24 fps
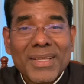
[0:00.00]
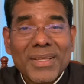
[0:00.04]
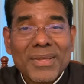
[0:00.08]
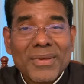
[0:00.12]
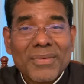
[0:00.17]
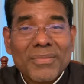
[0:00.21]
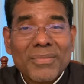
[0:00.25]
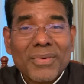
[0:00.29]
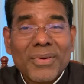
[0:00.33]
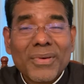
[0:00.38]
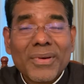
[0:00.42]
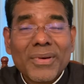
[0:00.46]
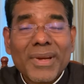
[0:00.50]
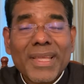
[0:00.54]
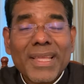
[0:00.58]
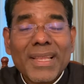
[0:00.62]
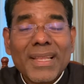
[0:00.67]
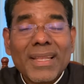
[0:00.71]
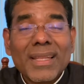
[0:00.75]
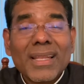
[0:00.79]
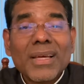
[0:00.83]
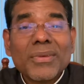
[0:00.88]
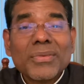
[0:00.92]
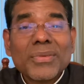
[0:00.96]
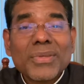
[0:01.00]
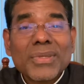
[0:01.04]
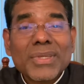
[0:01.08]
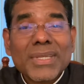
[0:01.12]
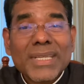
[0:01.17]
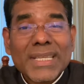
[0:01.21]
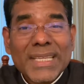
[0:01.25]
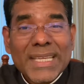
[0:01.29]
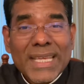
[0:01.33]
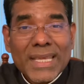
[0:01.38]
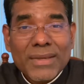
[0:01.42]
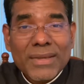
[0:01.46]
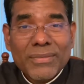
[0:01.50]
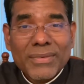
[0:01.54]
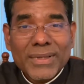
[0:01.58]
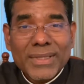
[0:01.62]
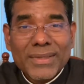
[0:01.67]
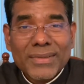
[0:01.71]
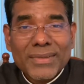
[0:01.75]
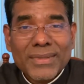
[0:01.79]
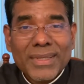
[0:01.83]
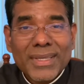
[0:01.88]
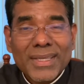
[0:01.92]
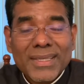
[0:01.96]
For he loves to give
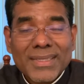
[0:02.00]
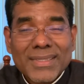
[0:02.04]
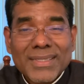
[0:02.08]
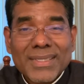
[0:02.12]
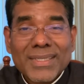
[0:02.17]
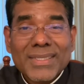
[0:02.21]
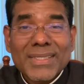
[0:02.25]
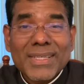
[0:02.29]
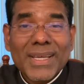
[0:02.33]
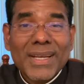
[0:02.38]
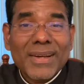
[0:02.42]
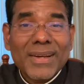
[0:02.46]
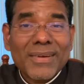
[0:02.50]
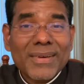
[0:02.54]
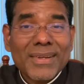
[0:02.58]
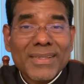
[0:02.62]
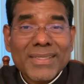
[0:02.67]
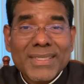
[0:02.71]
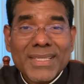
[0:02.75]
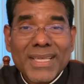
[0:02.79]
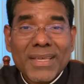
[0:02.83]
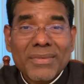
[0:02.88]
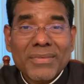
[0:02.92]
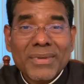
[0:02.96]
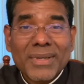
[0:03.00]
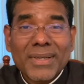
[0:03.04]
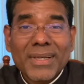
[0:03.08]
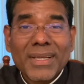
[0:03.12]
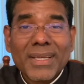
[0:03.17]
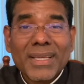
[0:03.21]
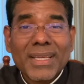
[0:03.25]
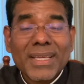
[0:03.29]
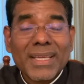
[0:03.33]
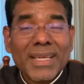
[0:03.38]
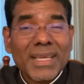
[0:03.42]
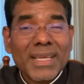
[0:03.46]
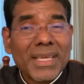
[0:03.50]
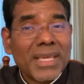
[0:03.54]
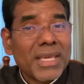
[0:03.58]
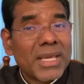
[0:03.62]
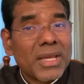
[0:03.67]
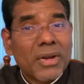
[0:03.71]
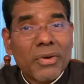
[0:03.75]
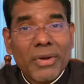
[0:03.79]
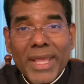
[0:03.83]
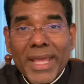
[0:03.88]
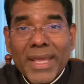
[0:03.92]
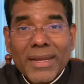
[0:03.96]
us. He is a generous giver. He
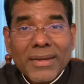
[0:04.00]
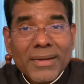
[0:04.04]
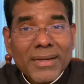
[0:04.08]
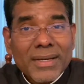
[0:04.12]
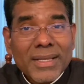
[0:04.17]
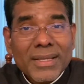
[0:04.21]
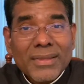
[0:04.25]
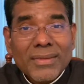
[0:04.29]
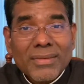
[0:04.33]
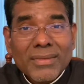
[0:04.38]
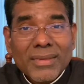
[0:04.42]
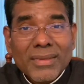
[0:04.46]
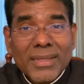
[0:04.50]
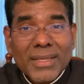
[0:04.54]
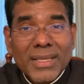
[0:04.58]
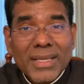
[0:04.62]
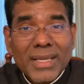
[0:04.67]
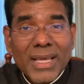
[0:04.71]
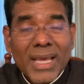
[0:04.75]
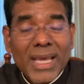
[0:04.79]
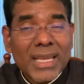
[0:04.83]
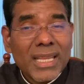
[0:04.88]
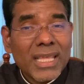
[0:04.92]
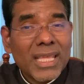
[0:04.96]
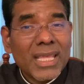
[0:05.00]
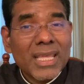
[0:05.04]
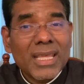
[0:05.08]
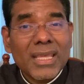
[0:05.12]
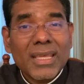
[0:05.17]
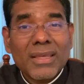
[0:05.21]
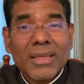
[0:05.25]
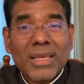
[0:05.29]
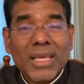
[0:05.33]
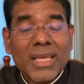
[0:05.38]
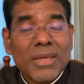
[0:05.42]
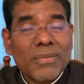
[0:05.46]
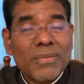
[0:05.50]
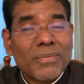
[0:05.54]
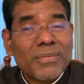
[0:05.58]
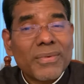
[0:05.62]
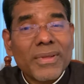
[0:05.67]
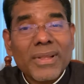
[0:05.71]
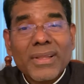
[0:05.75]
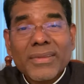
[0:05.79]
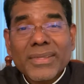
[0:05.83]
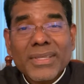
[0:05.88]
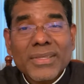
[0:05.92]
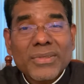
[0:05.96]
created us and he, he
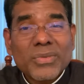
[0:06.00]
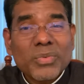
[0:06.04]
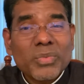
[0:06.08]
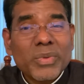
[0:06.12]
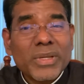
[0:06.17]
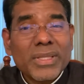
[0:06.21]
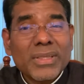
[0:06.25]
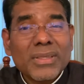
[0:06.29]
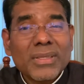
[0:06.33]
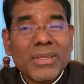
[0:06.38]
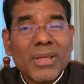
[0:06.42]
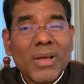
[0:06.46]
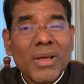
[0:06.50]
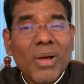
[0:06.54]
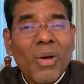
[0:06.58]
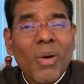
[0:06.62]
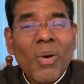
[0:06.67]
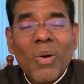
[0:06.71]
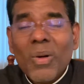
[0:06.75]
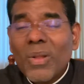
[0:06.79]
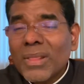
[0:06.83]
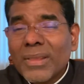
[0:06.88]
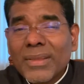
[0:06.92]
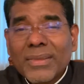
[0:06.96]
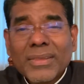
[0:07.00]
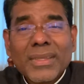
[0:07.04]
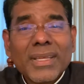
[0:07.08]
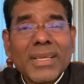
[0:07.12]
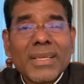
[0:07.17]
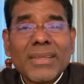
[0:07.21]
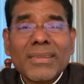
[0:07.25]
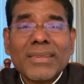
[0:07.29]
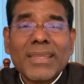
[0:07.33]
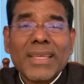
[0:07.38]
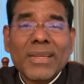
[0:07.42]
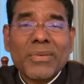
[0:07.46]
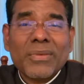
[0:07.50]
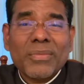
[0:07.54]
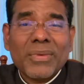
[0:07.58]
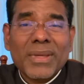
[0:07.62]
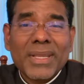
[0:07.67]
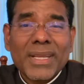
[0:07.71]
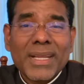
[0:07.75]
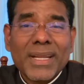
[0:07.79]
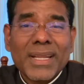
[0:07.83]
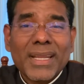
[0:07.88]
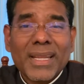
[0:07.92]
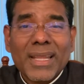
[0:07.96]
fills us with all the things that we
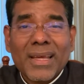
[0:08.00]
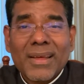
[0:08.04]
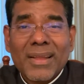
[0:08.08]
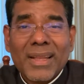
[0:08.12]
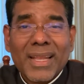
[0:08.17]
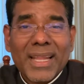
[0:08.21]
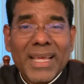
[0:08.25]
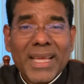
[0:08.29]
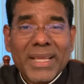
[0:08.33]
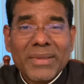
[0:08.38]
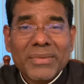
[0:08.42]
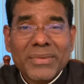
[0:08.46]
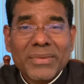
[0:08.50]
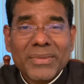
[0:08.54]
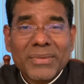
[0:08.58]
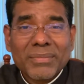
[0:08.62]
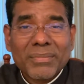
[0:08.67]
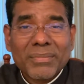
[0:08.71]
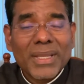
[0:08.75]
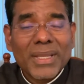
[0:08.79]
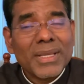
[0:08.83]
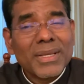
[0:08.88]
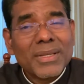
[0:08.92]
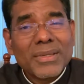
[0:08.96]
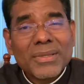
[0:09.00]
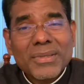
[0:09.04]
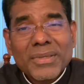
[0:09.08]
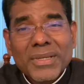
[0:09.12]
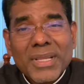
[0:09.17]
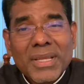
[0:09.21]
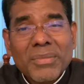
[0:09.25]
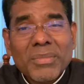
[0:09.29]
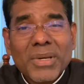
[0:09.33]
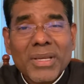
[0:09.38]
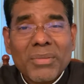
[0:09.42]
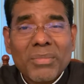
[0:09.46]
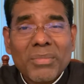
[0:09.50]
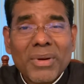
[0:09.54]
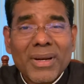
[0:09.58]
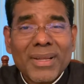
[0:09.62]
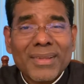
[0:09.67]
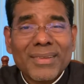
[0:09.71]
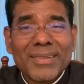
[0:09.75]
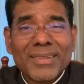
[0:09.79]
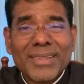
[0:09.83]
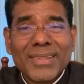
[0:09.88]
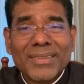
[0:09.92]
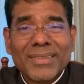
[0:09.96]
need in our lives. Today, my
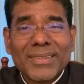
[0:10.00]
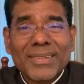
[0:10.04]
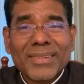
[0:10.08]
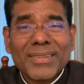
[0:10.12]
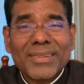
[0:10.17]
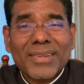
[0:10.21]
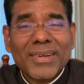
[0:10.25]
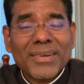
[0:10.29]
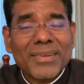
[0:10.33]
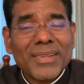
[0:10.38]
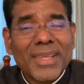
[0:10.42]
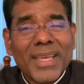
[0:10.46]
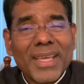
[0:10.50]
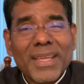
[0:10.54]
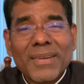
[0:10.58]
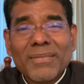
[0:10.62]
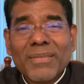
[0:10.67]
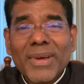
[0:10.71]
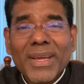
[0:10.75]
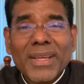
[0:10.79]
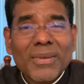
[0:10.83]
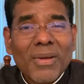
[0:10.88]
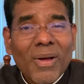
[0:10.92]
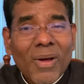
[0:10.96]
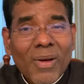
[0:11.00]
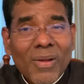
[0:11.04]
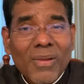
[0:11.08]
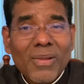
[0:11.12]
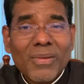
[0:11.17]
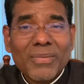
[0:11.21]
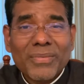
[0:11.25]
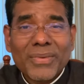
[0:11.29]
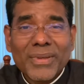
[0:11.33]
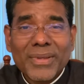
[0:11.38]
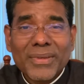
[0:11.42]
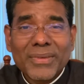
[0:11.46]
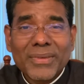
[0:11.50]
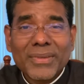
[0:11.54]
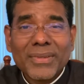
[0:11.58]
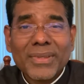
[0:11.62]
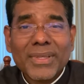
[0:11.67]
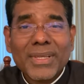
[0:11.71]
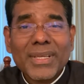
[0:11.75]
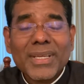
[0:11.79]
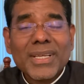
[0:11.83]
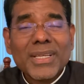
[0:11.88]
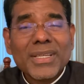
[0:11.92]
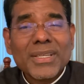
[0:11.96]
brothers and sisters, I invite all of you
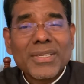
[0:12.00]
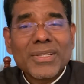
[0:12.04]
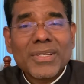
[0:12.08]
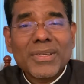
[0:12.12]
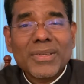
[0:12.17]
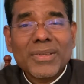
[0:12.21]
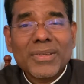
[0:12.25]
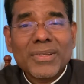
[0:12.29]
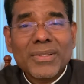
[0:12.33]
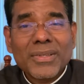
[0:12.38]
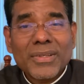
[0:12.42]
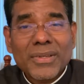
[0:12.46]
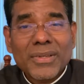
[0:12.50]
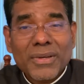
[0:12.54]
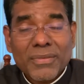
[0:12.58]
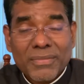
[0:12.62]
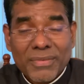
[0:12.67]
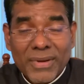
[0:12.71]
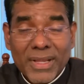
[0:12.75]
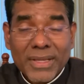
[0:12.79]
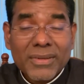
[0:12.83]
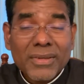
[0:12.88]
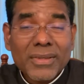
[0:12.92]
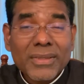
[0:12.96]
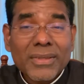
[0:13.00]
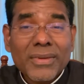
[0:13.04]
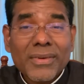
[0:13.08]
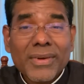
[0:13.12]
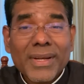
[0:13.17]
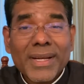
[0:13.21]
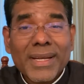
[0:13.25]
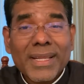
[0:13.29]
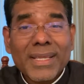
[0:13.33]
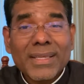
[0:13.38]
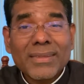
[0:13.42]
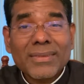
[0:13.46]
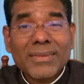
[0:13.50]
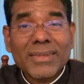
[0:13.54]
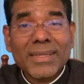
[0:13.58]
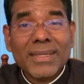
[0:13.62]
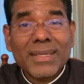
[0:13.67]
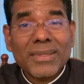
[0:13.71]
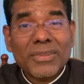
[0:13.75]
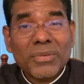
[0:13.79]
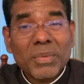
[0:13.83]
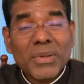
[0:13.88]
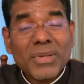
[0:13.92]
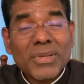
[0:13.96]
to, to reflect on the readings and
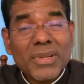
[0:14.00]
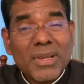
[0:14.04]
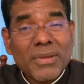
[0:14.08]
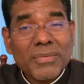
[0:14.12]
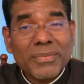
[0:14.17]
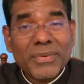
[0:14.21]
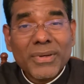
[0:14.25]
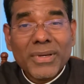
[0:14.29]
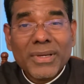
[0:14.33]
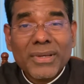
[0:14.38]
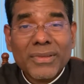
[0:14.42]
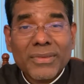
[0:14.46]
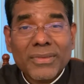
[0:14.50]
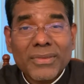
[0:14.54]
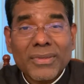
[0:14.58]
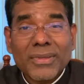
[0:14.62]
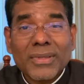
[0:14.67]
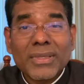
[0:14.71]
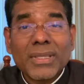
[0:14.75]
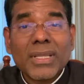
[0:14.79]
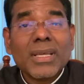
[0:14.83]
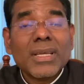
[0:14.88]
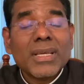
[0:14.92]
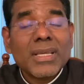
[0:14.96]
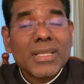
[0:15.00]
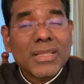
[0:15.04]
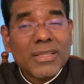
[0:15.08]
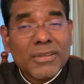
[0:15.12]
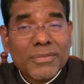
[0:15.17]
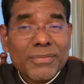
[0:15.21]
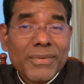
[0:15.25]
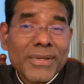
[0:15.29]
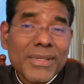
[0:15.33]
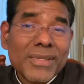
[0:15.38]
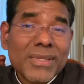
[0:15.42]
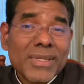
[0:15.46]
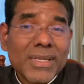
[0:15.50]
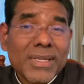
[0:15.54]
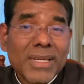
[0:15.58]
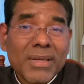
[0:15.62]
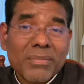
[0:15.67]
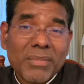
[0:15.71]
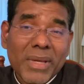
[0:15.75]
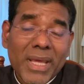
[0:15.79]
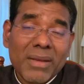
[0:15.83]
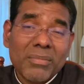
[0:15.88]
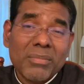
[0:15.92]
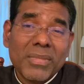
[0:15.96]
especially focus on the first
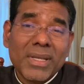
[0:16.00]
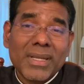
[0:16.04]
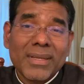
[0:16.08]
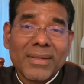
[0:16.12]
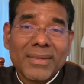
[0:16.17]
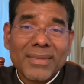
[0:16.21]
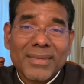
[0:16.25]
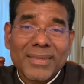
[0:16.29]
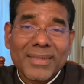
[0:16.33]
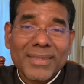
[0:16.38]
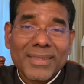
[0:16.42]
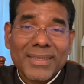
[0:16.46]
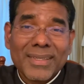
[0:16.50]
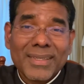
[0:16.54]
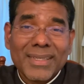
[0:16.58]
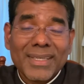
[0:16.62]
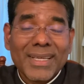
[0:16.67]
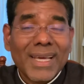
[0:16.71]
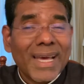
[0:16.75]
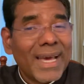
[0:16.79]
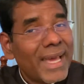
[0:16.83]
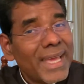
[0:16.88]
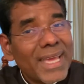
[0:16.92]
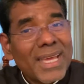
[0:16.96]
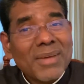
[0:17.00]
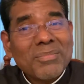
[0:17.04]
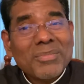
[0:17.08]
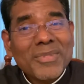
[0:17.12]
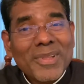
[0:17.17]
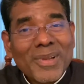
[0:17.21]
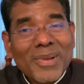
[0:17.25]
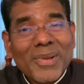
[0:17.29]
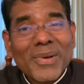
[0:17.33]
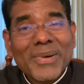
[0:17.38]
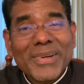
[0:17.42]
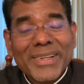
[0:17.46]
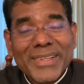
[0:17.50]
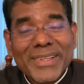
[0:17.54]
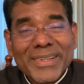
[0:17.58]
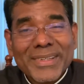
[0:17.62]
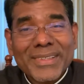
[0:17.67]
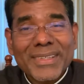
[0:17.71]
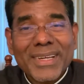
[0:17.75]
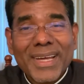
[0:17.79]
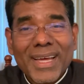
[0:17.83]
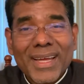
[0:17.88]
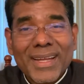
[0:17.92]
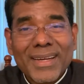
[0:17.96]
commandment. I am the Lord your
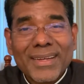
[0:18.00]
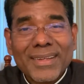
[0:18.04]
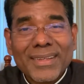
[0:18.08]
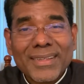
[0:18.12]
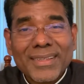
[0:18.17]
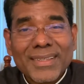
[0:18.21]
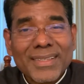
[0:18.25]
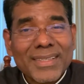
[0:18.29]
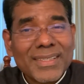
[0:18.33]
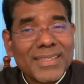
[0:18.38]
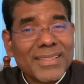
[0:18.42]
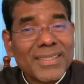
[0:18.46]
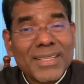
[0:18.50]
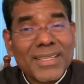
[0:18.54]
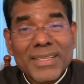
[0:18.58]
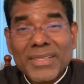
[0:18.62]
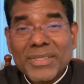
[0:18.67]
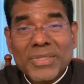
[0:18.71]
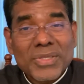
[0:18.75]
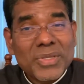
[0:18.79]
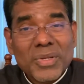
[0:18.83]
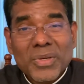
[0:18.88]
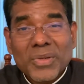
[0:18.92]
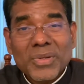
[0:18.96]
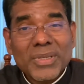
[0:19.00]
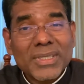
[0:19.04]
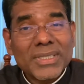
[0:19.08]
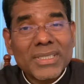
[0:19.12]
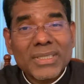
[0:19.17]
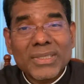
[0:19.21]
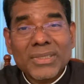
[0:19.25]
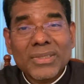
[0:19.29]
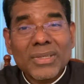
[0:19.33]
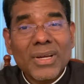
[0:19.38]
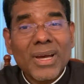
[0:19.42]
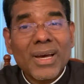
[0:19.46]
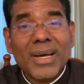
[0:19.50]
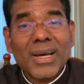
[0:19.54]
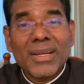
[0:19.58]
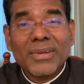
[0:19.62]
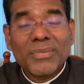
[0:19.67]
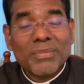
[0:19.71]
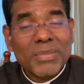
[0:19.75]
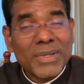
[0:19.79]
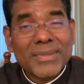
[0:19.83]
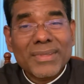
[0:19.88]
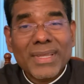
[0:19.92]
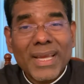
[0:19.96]
God. There is no other God
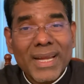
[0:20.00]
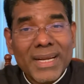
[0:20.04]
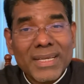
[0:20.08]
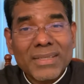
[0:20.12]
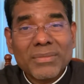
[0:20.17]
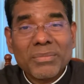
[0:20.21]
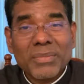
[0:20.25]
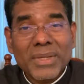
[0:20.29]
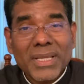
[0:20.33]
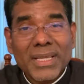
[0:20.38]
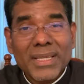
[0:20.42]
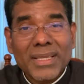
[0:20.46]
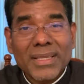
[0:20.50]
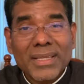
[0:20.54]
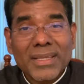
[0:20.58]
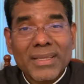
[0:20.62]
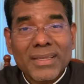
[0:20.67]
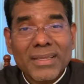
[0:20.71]
beside me.